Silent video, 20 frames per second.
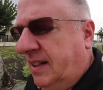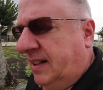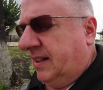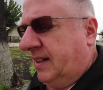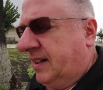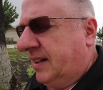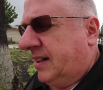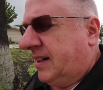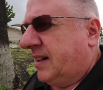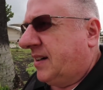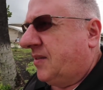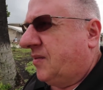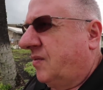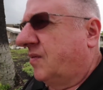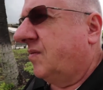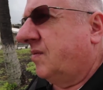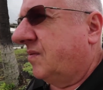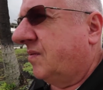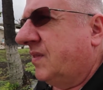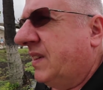
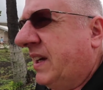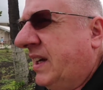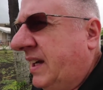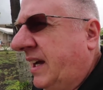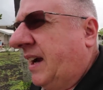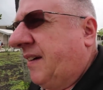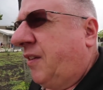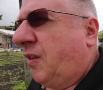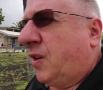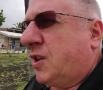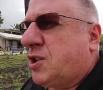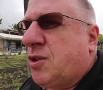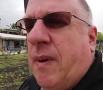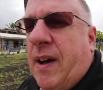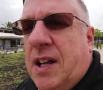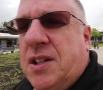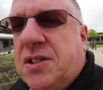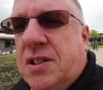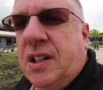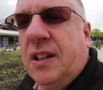Every once in a
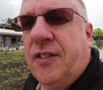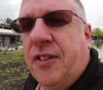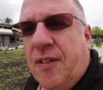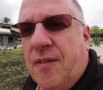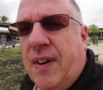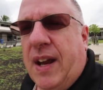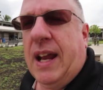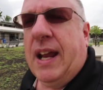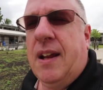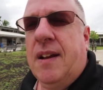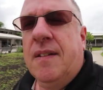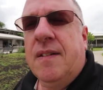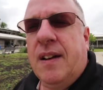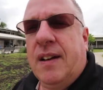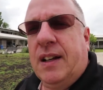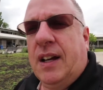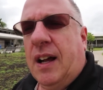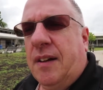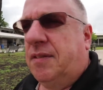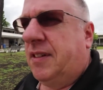while it's good for me,
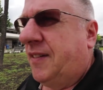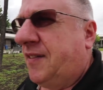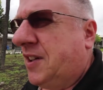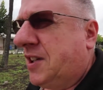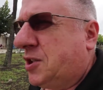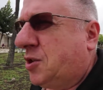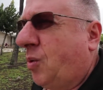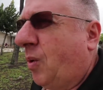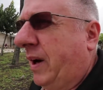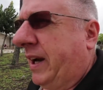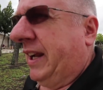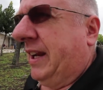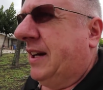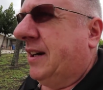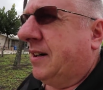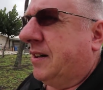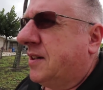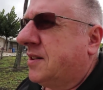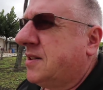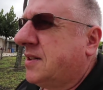you know, I've lived here 20
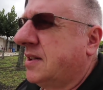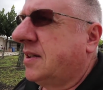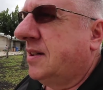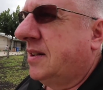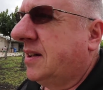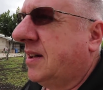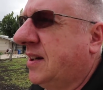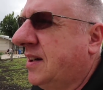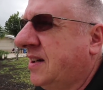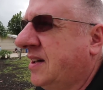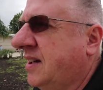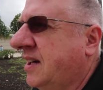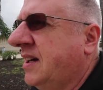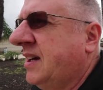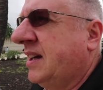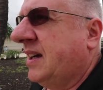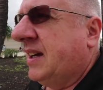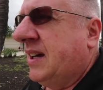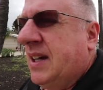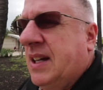years,
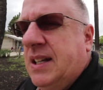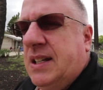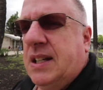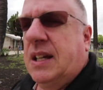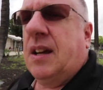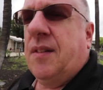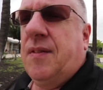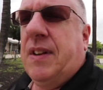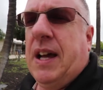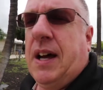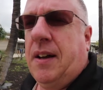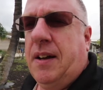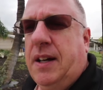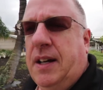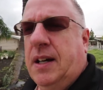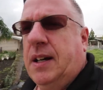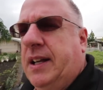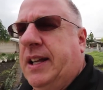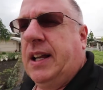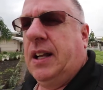to come down
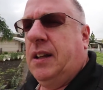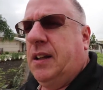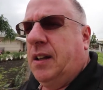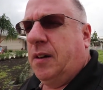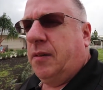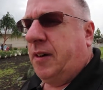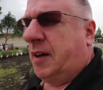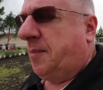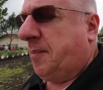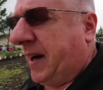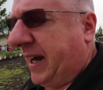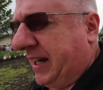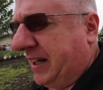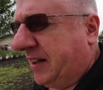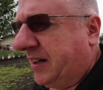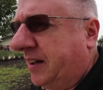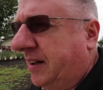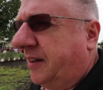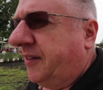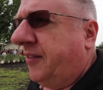here and get a little
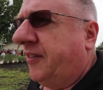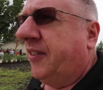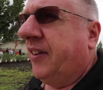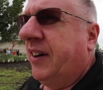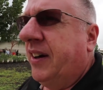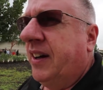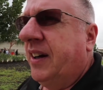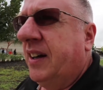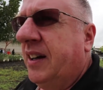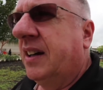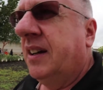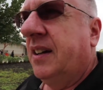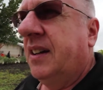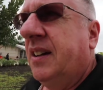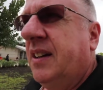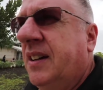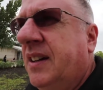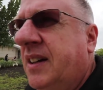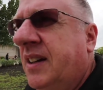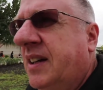reminder of,
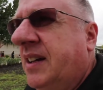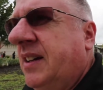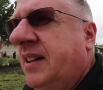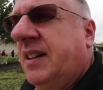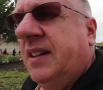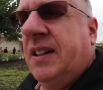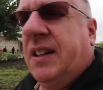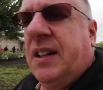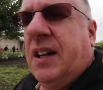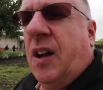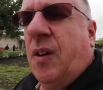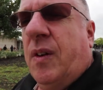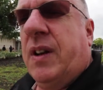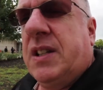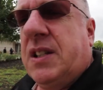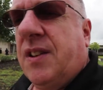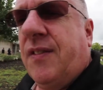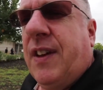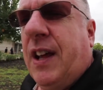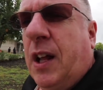you know,
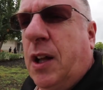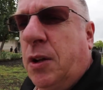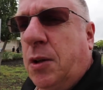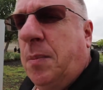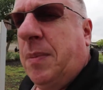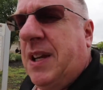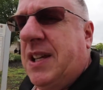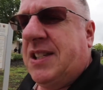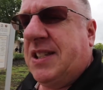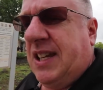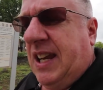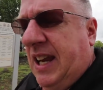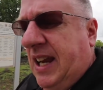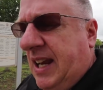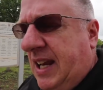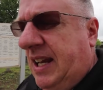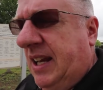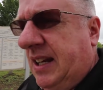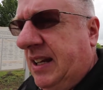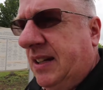what's available to be
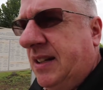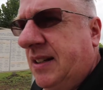seen,